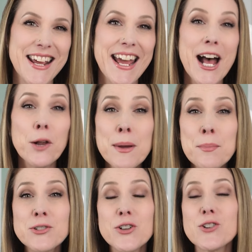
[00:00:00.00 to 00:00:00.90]
and I help
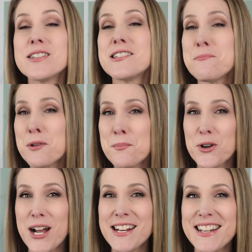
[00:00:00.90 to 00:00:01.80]
people turn simple
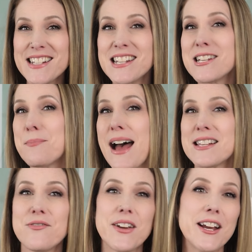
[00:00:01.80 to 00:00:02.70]
book ideas into
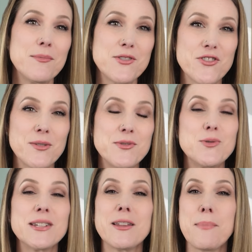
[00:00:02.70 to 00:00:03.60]
passive income streams
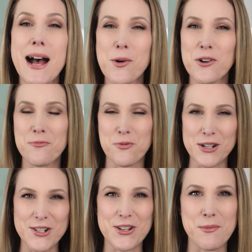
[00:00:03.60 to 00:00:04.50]
using the power of print on